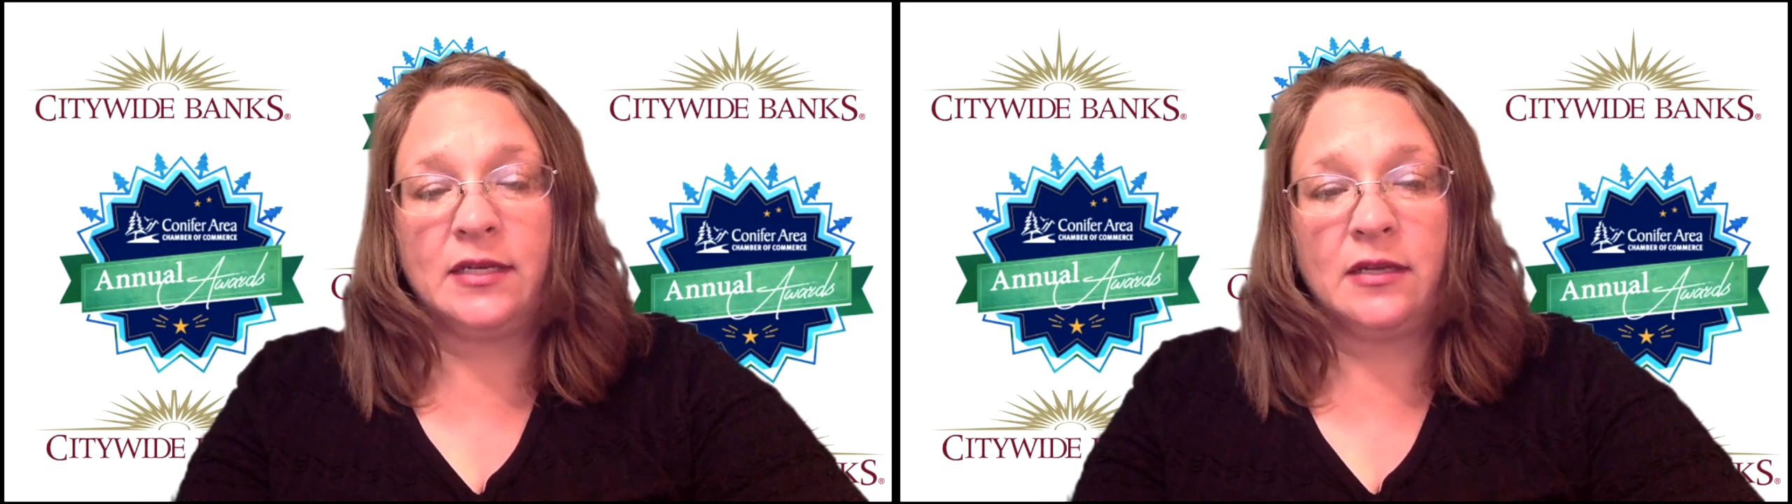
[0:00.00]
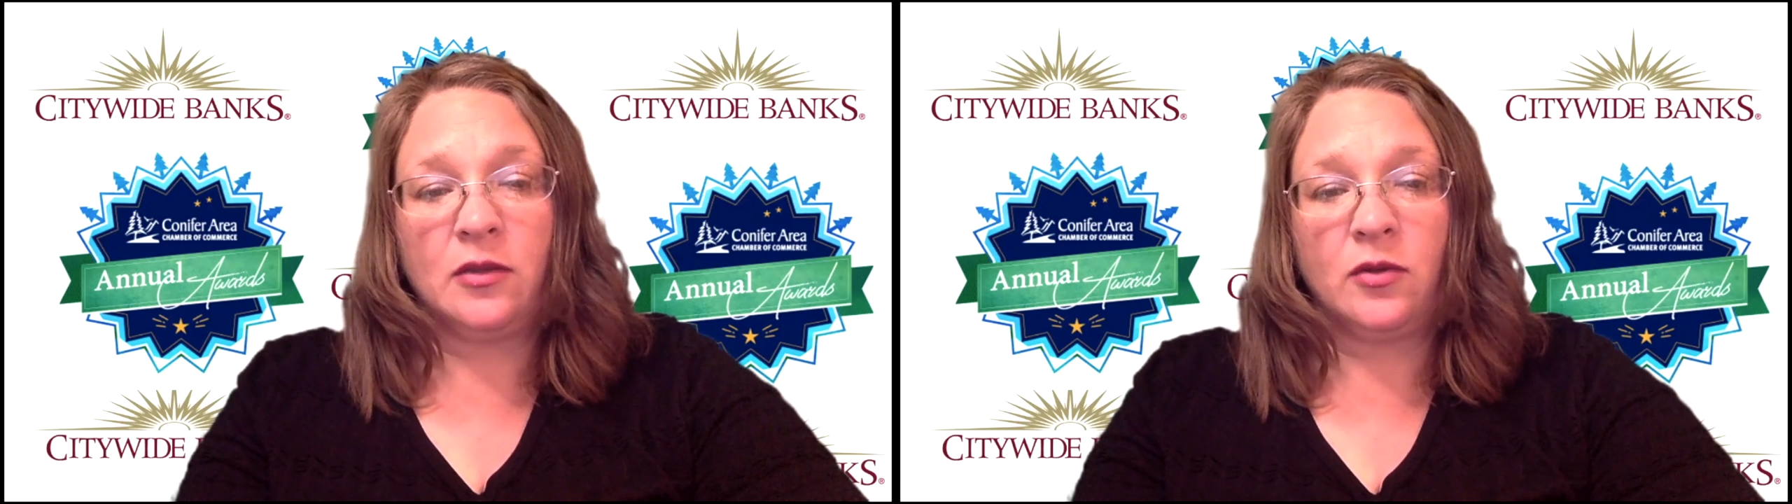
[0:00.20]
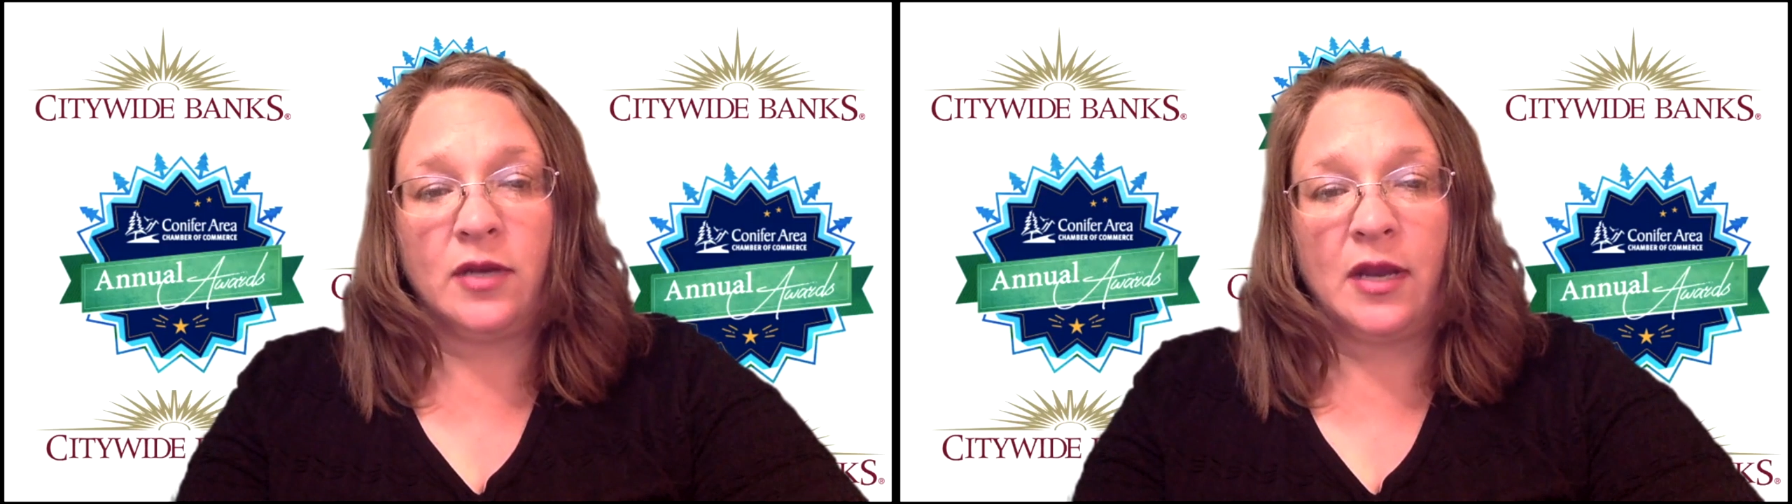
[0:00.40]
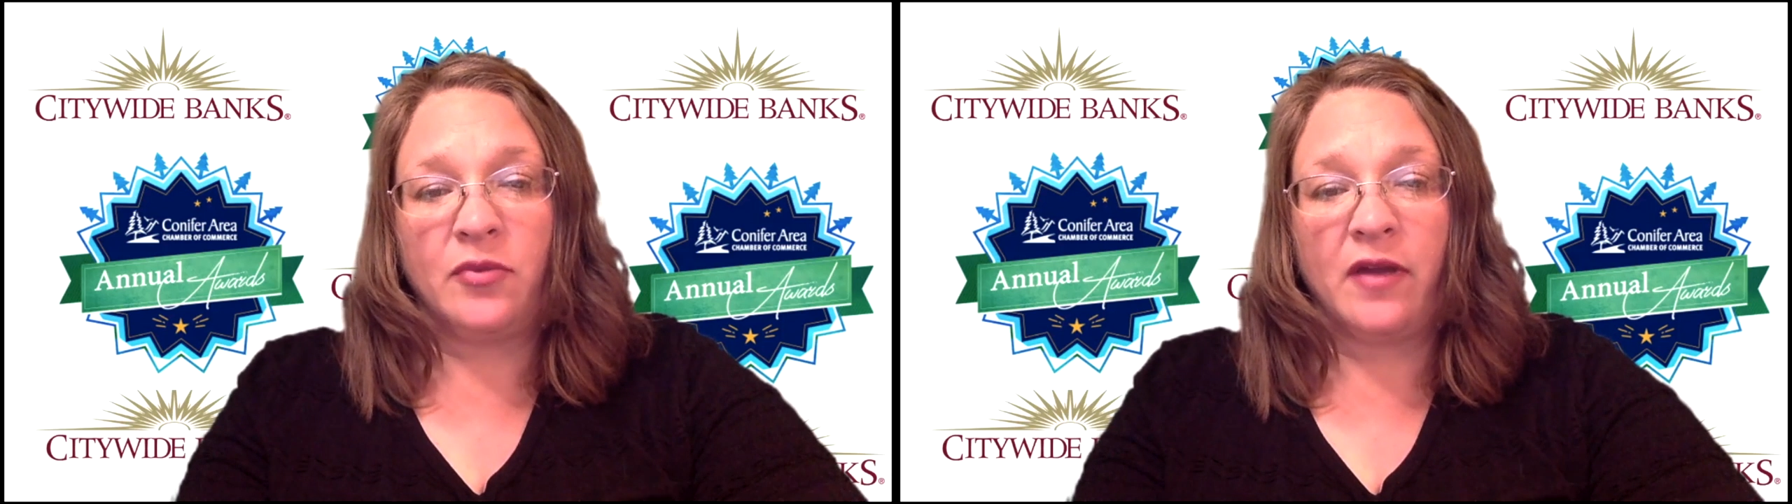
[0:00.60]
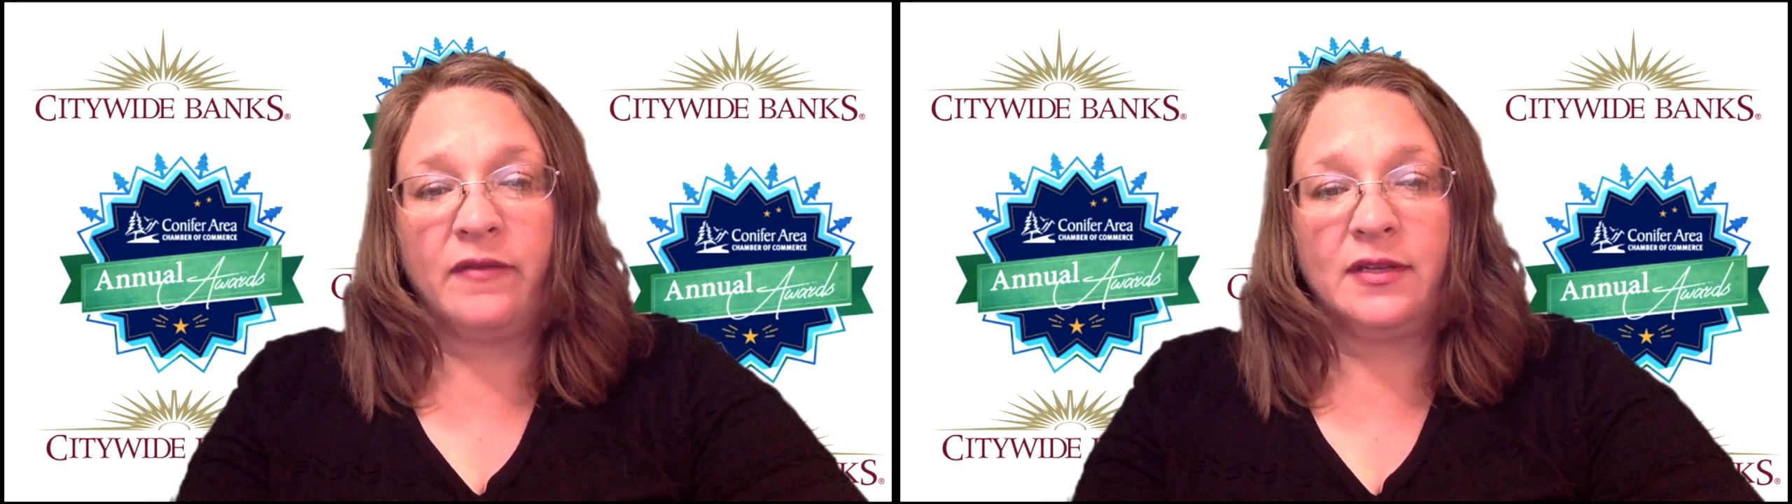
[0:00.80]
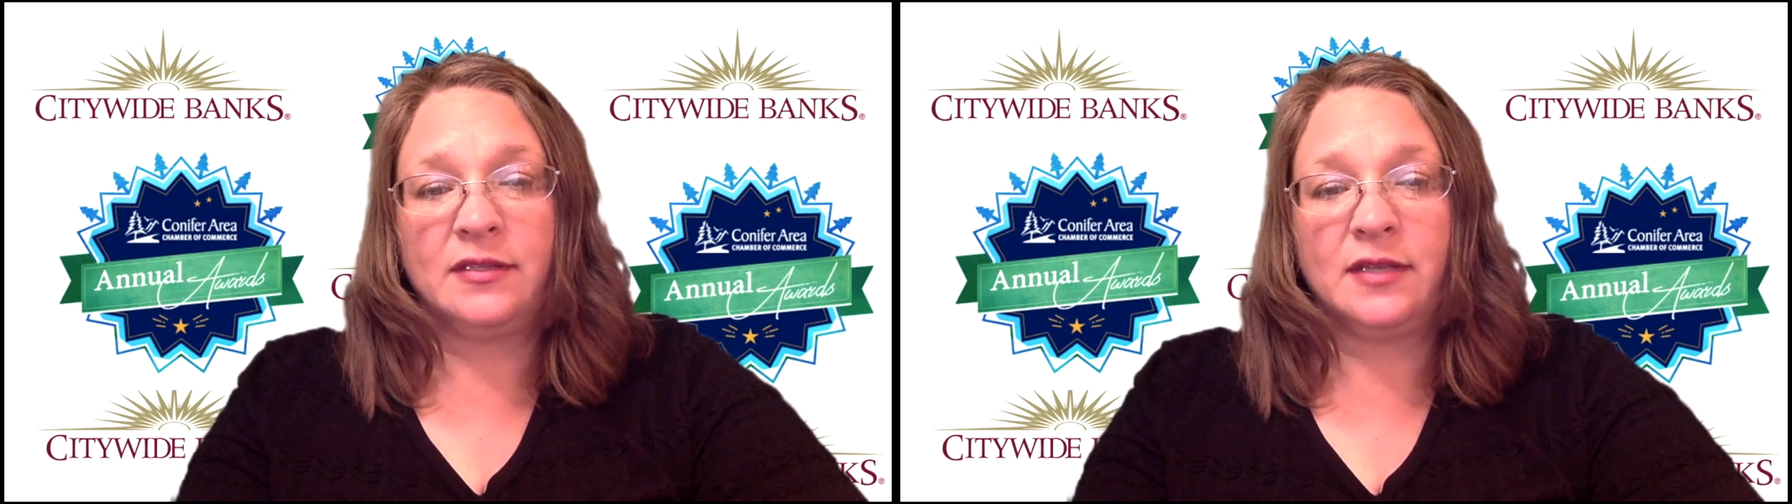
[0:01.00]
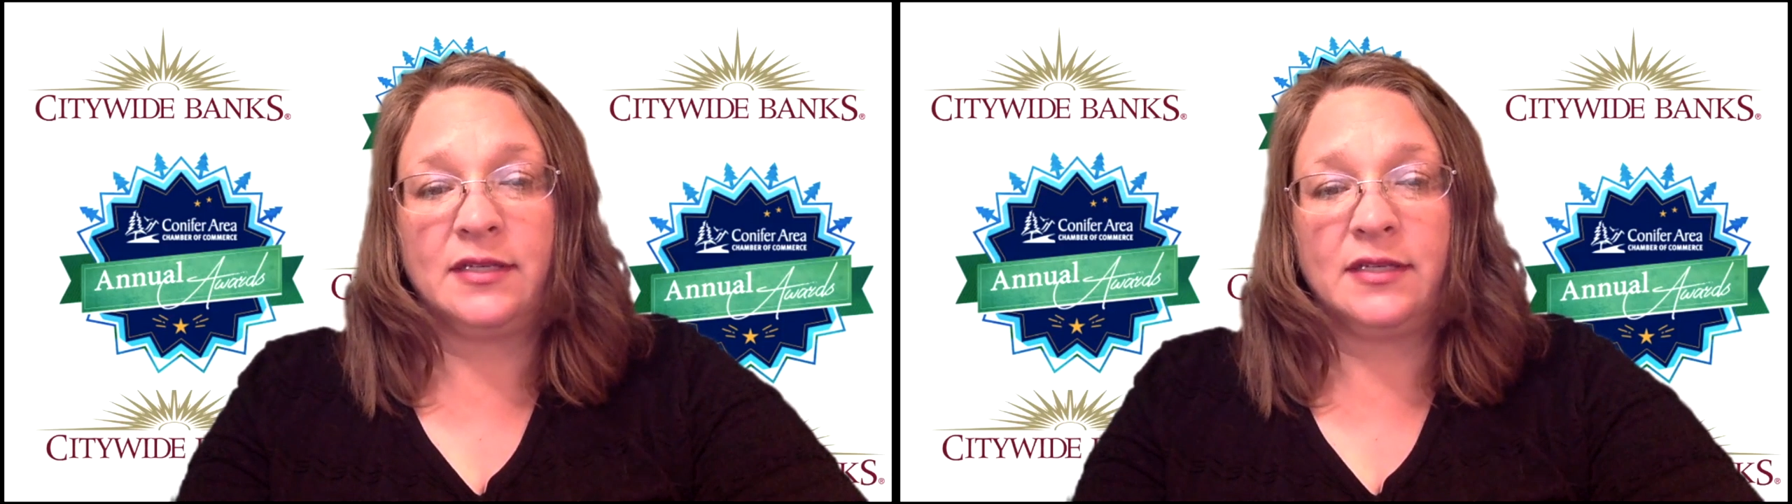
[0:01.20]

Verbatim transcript: to local nonprofits,